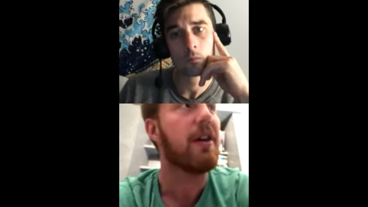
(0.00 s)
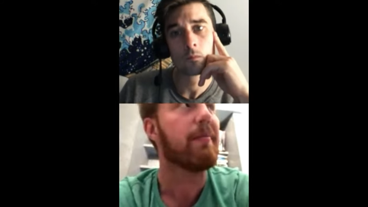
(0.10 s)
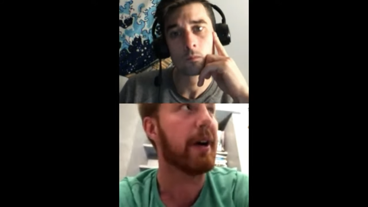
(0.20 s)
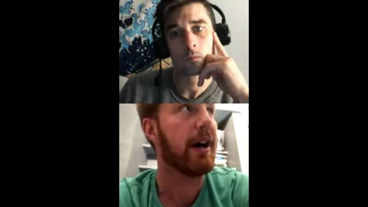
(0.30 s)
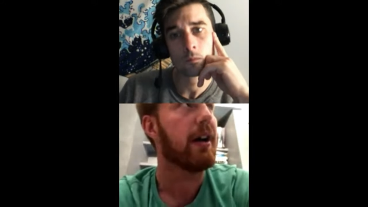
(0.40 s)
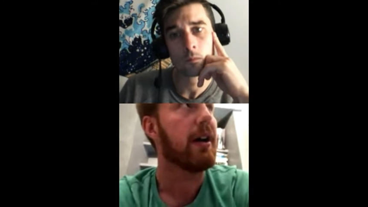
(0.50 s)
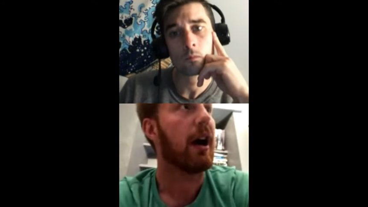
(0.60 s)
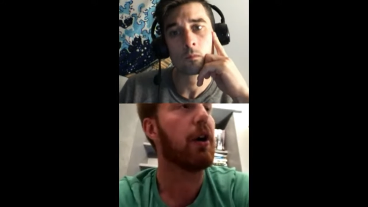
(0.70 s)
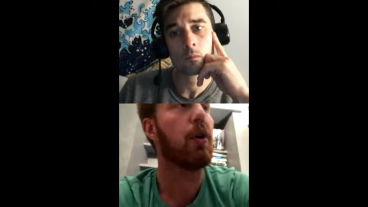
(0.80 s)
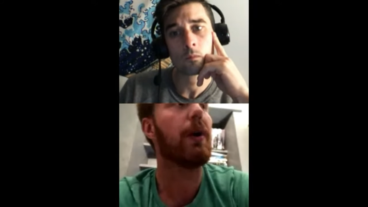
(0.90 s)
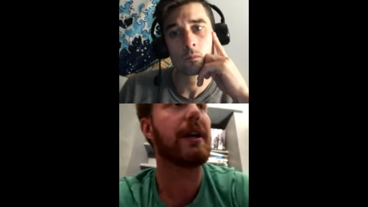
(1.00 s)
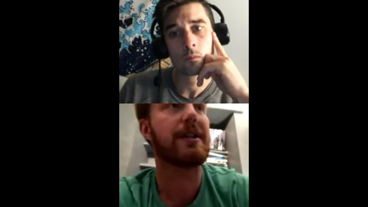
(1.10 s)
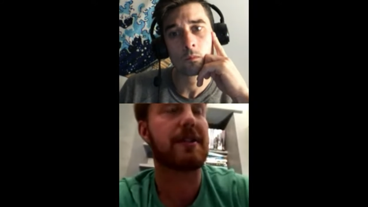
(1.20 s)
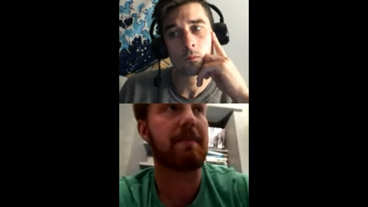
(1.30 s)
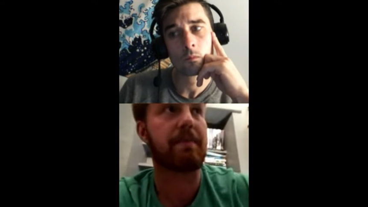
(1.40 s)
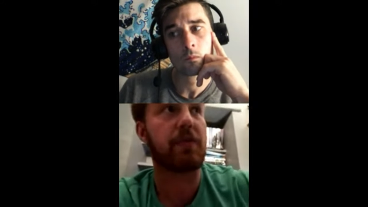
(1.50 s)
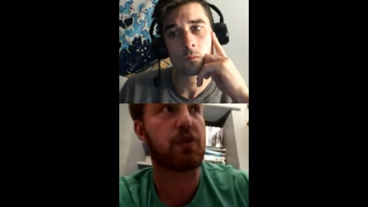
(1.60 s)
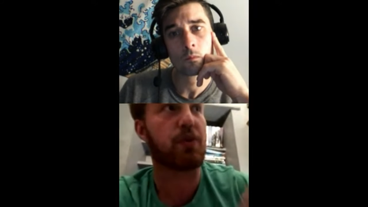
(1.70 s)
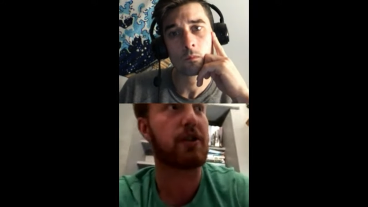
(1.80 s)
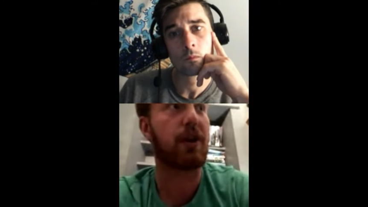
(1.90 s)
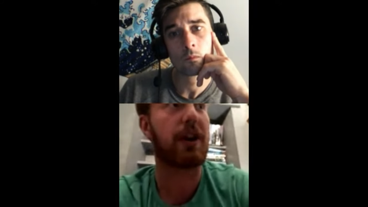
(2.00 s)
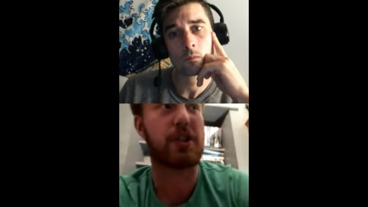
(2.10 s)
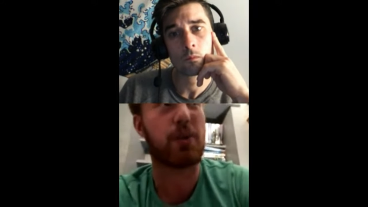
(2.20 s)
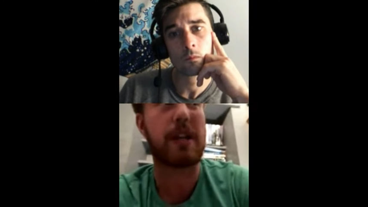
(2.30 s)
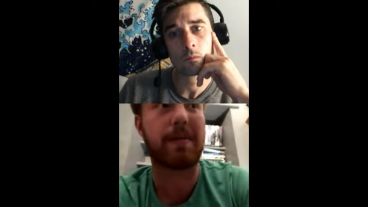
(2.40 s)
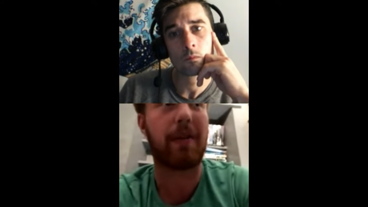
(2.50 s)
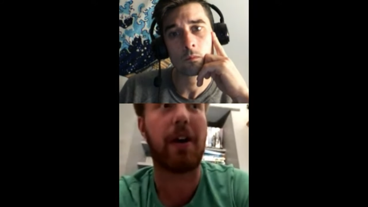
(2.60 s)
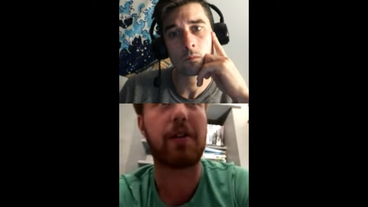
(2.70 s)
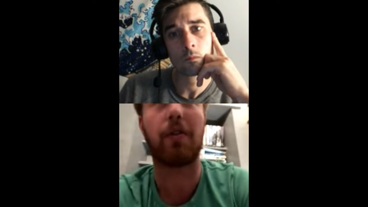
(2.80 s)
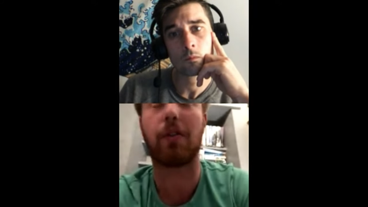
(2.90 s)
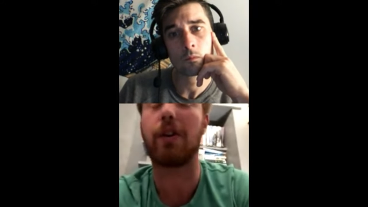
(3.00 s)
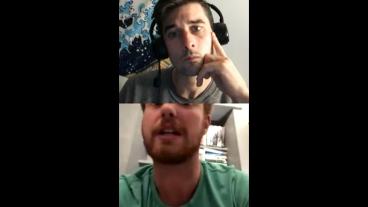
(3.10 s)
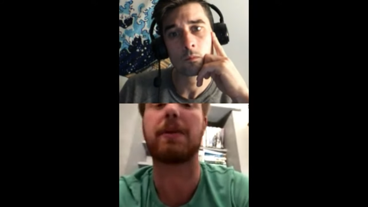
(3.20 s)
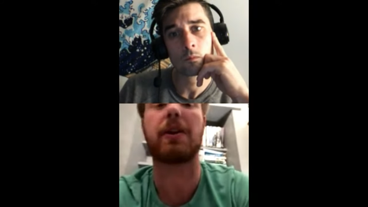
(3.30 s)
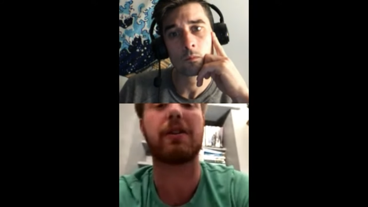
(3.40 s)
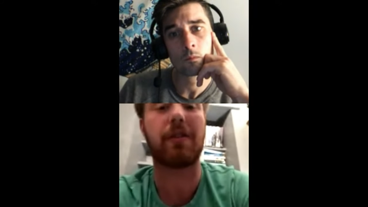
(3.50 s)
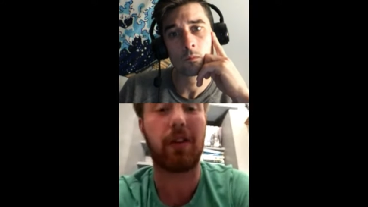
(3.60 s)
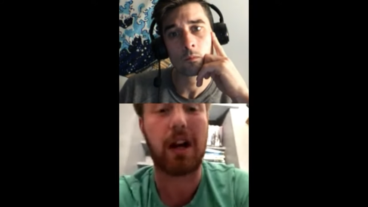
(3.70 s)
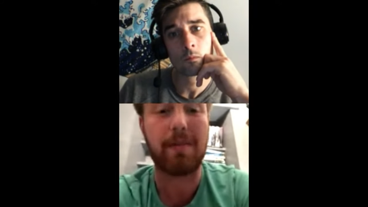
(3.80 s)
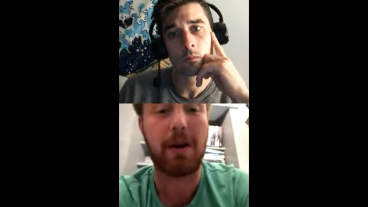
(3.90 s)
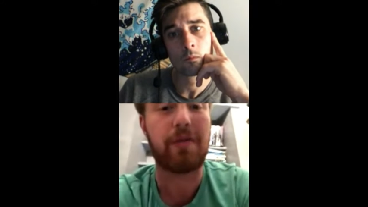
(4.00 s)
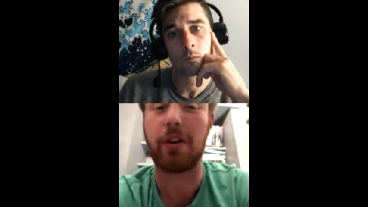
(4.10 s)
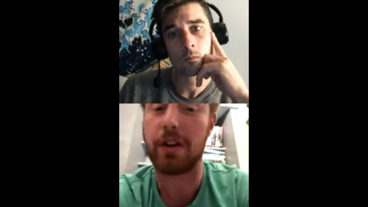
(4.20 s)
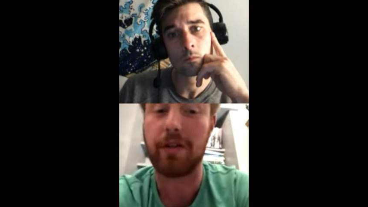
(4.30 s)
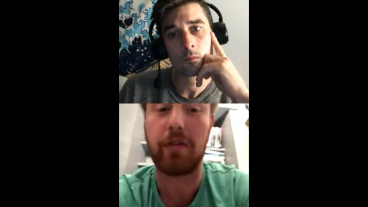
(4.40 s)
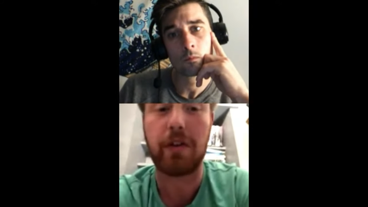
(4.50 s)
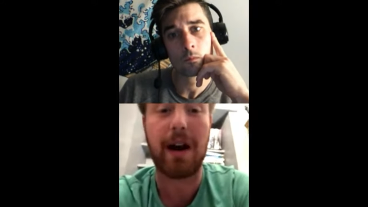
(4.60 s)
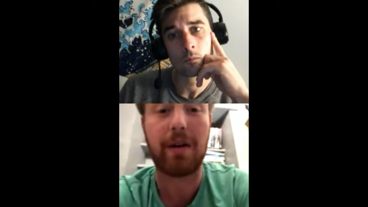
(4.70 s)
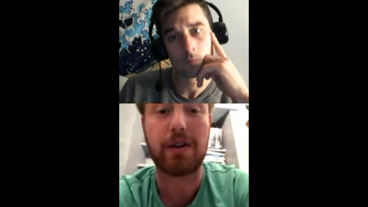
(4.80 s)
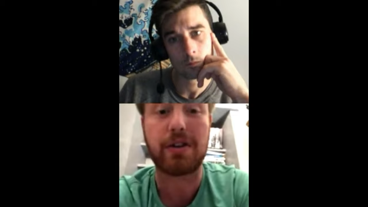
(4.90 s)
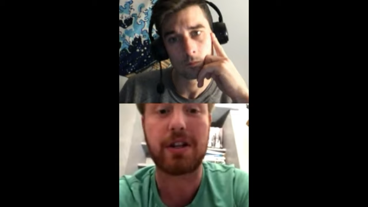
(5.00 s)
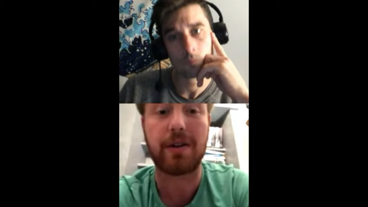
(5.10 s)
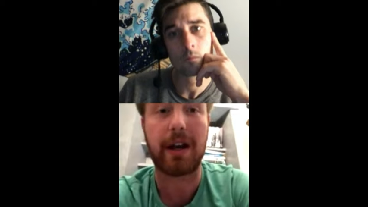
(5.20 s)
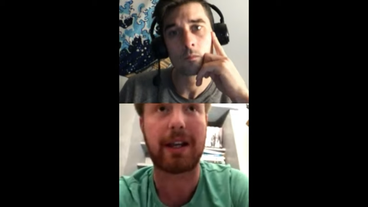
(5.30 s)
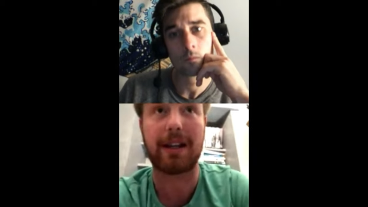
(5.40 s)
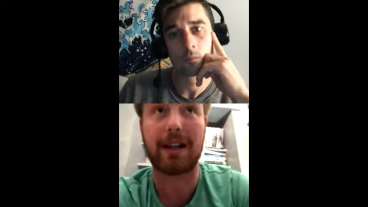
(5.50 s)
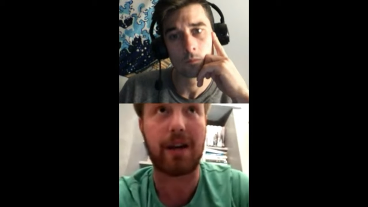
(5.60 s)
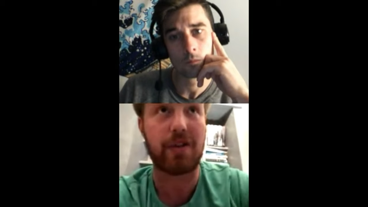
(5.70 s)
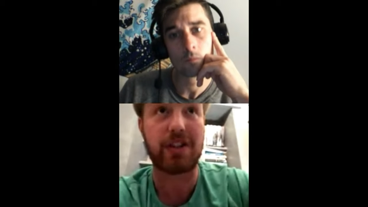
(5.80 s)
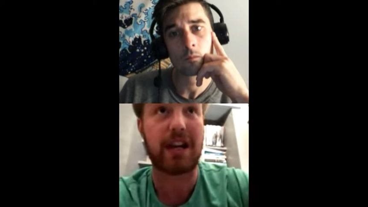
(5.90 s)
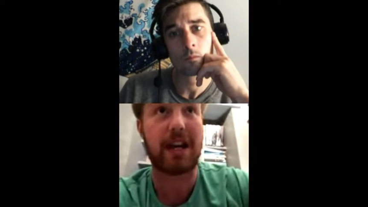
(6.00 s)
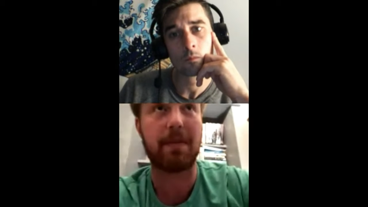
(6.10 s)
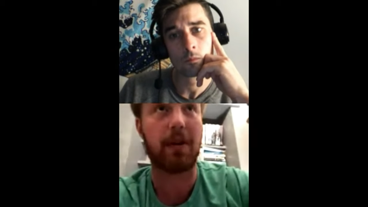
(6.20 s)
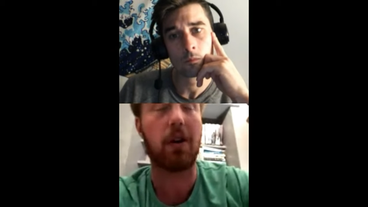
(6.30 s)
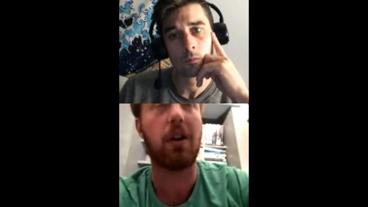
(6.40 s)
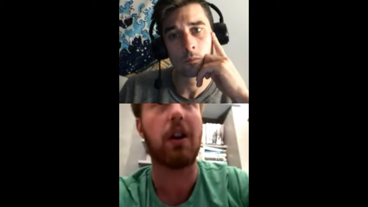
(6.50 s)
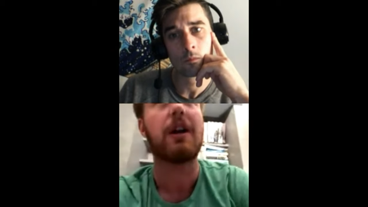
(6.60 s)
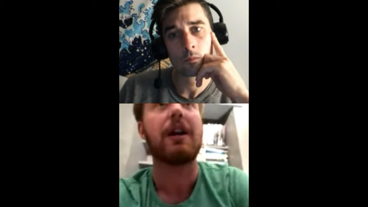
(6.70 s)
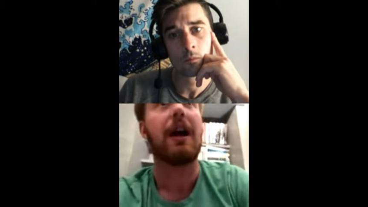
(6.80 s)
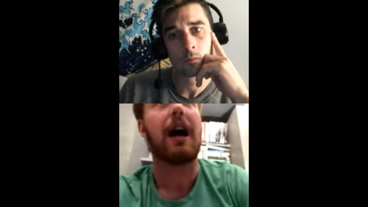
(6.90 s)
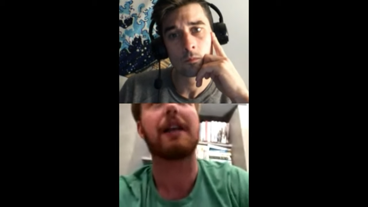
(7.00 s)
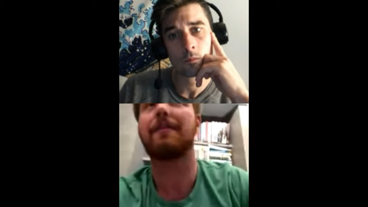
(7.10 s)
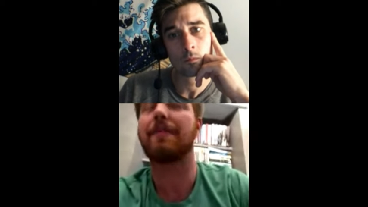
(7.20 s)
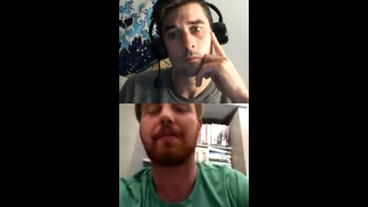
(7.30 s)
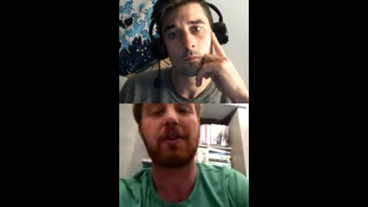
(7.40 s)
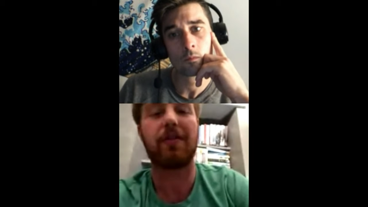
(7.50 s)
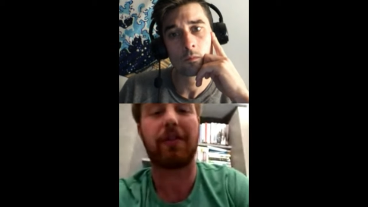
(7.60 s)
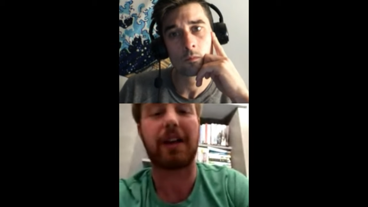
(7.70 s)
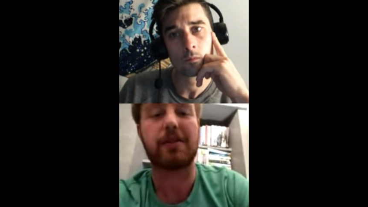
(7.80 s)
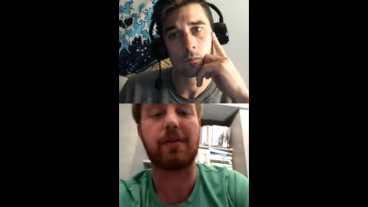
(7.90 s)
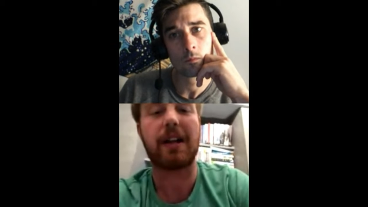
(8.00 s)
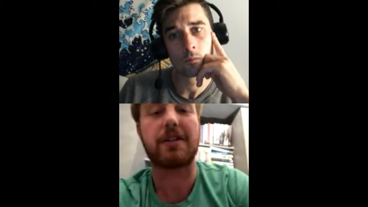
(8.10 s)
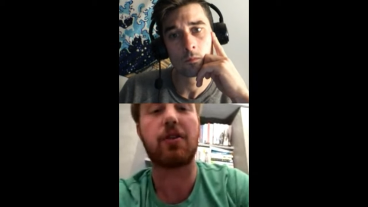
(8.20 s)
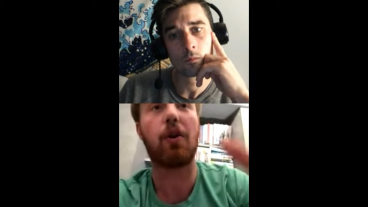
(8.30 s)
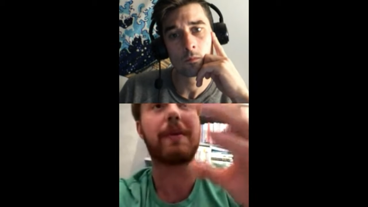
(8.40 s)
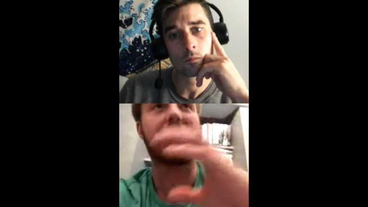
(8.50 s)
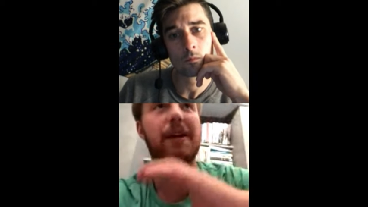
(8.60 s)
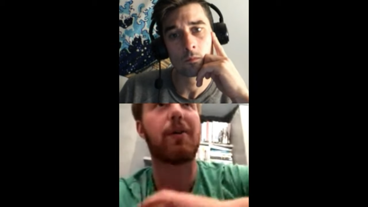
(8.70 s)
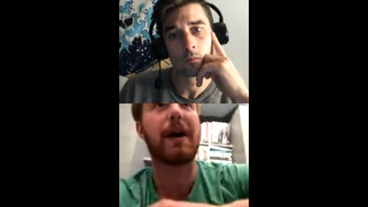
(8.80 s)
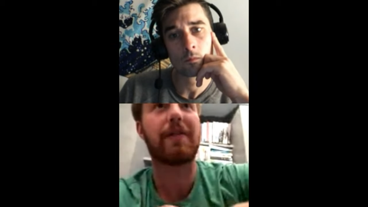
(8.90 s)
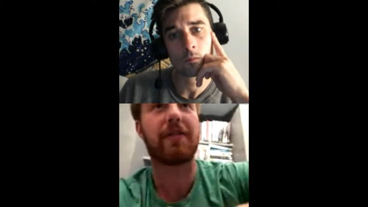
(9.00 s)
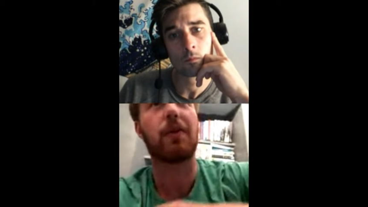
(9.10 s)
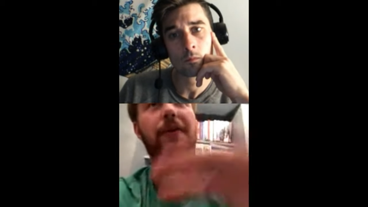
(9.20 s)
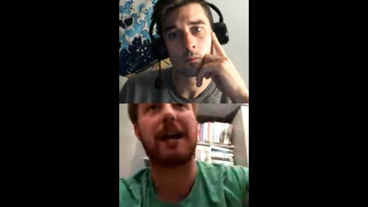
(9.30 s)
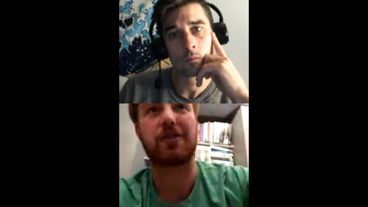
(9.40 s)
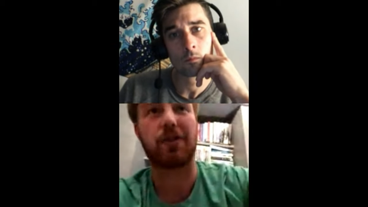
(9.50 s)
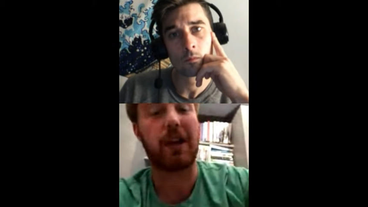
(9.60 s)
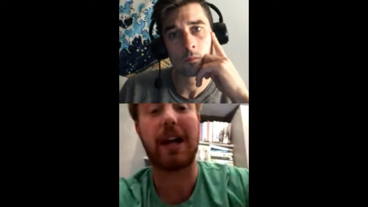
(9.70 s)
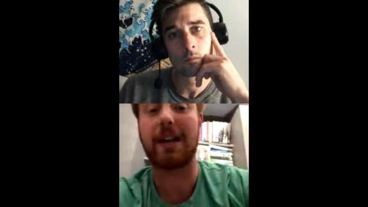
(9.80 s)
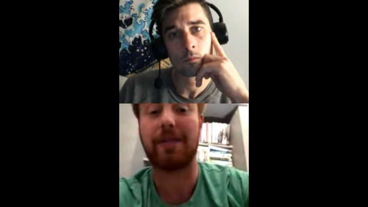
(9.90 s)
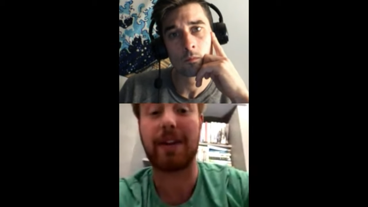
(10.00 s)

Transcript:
Speaker 1: But I always switch, try and switch my phone off or at least put it onto flight mode for a good few hours just so I can kind of escape it all. And the beautiful thing as well is normally you're away from all natural light, and if you